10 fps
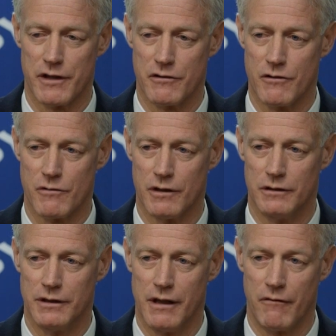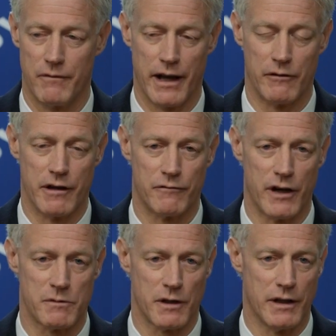than usual entering
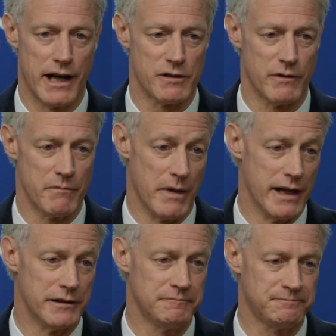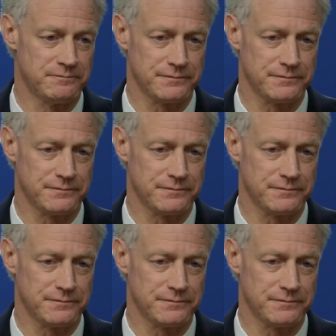freshman class with men